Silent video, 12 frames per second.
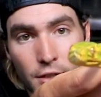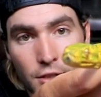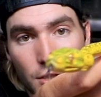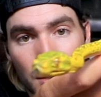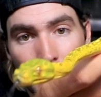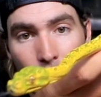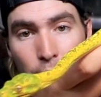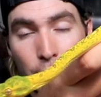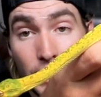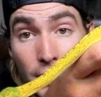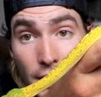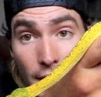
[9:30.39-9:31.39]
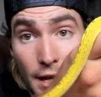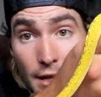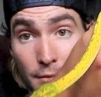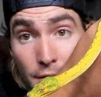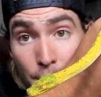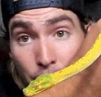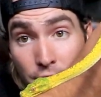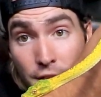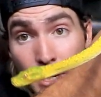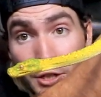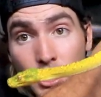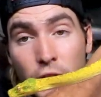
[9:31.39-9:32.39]
to then be in the
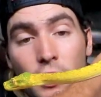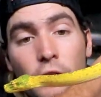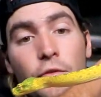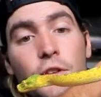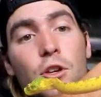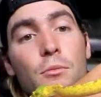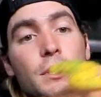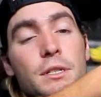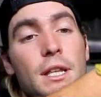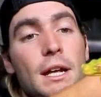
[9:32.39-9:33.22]
possession of humans.